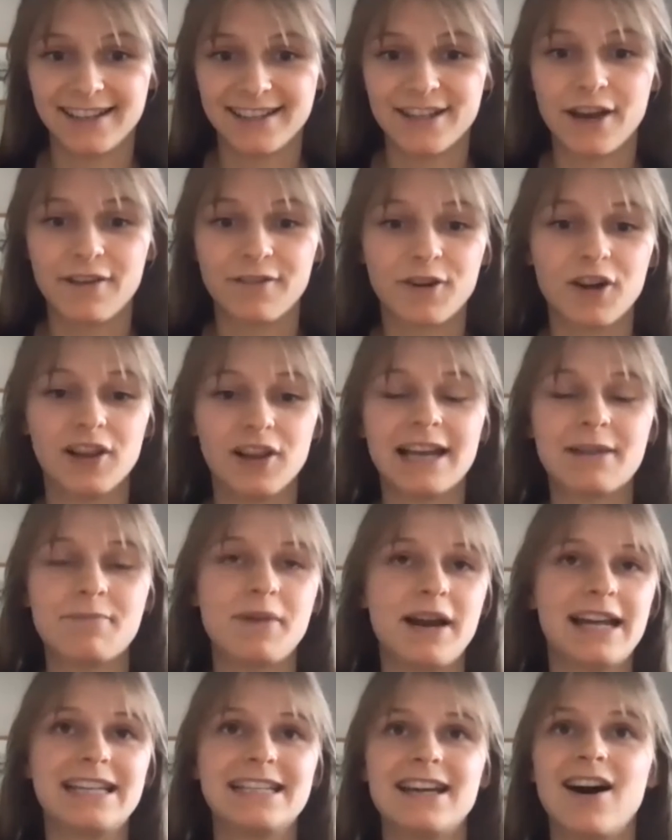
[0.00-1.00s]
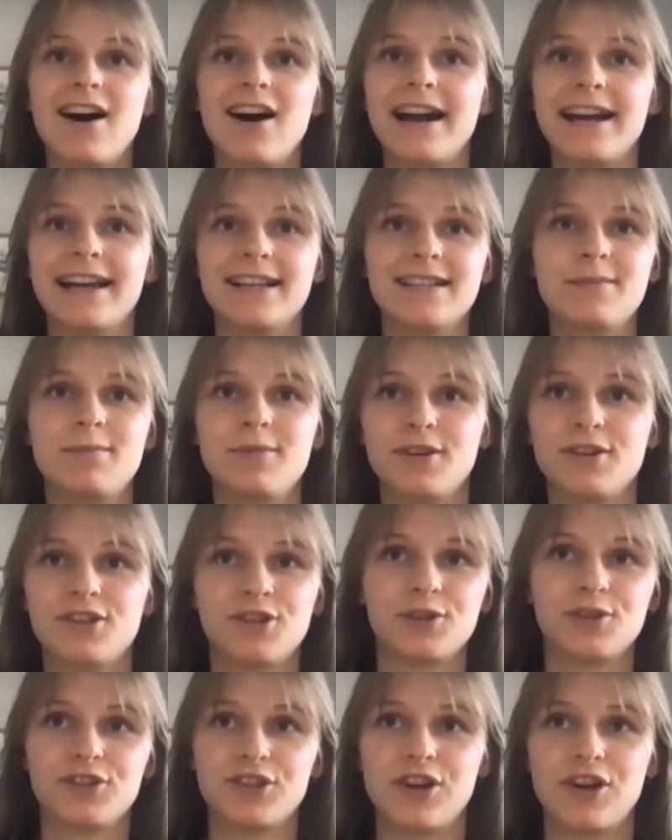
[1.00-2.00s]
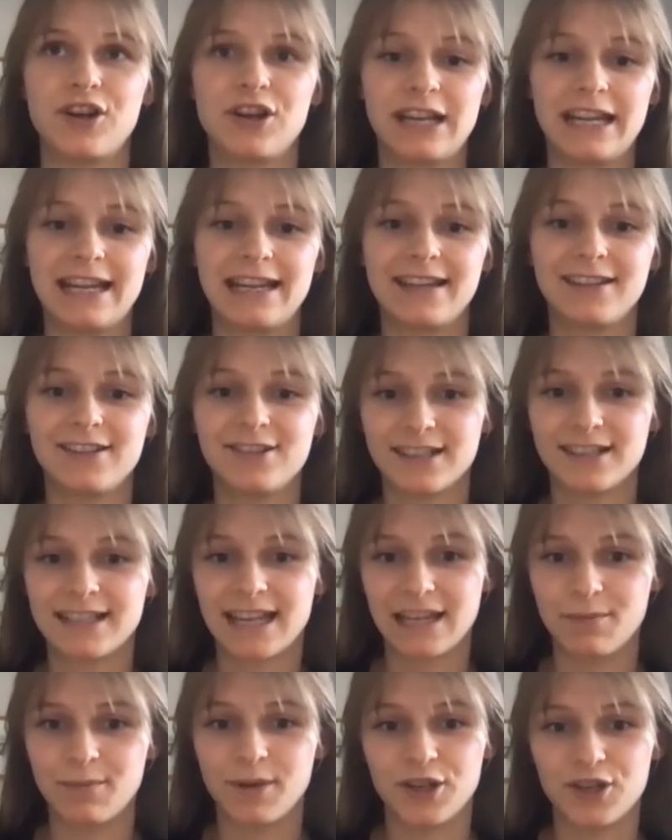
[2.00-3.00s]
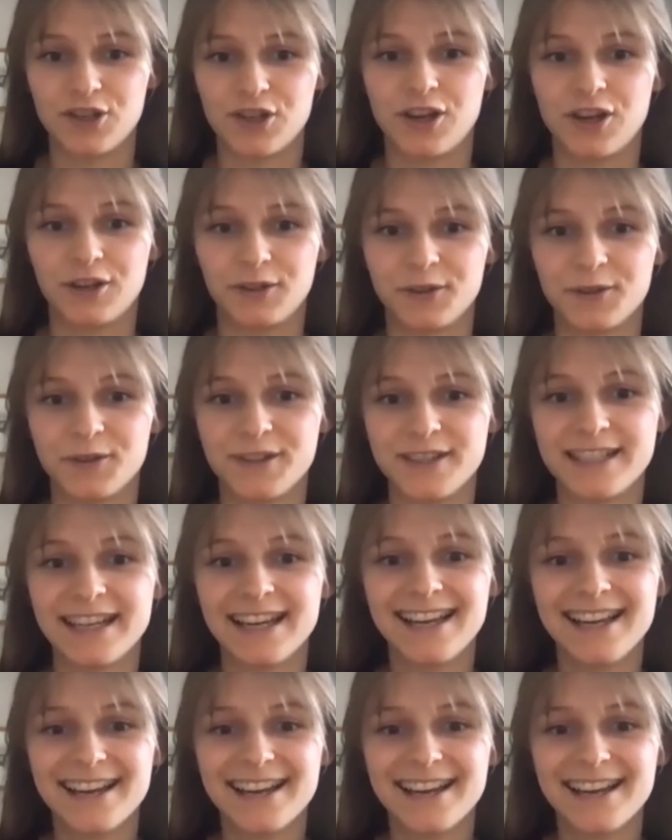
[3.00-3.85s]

So I've got like my entire spiritual journey just in my journals,